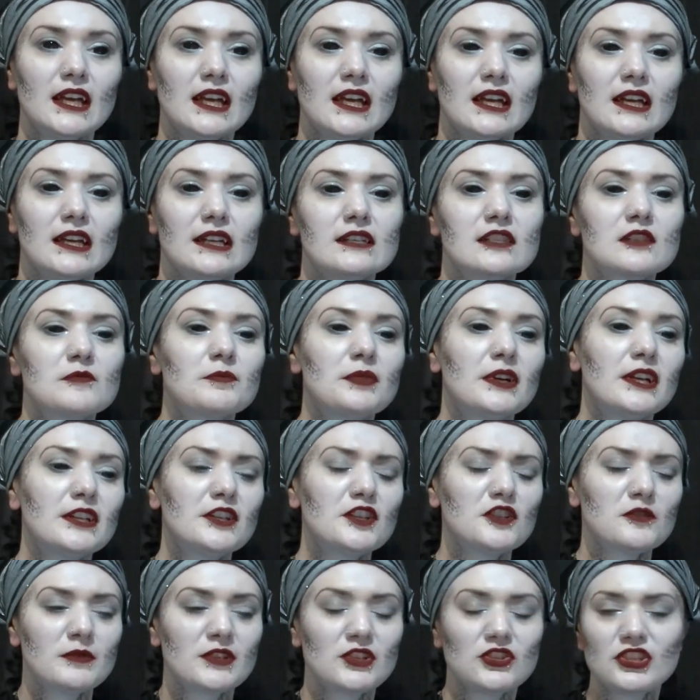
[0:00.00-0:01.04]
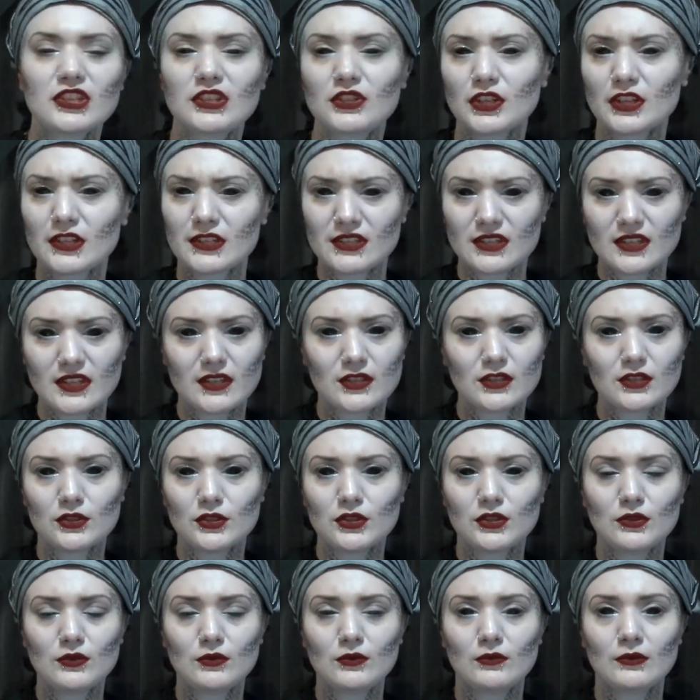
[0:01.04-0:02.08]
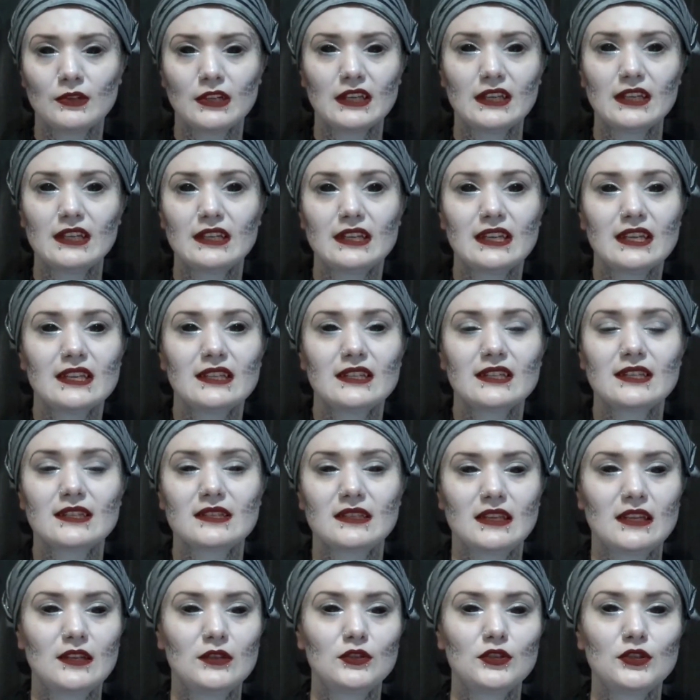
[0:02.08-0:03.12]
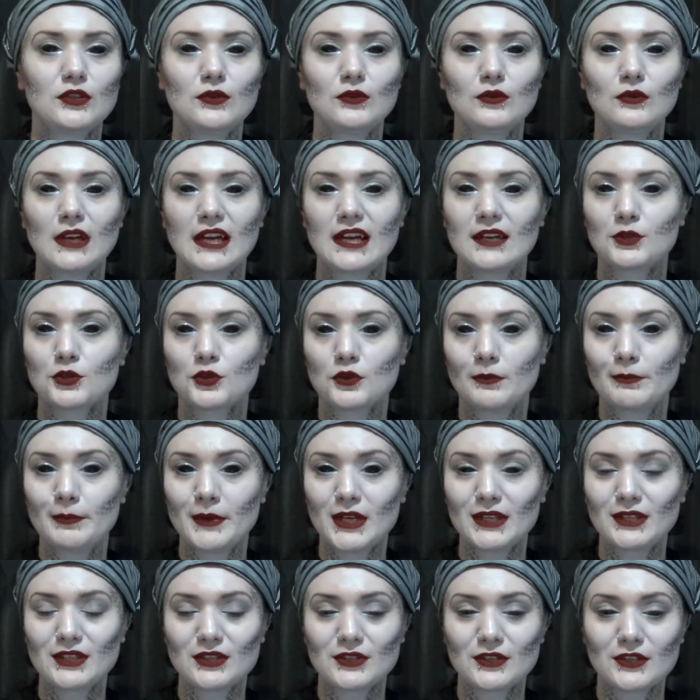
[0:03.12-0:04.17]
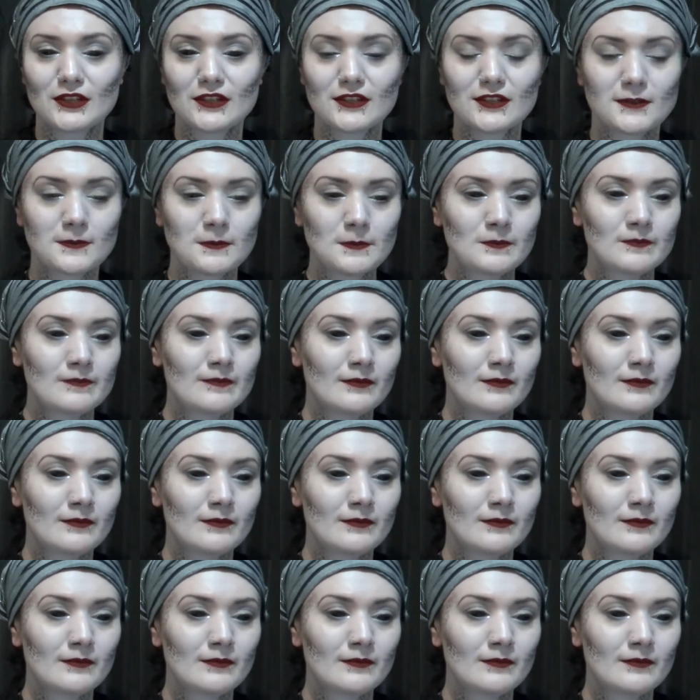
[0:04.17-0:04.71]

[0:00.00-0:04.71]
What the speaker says: As punishment, she turns these two idiots into actual monsters,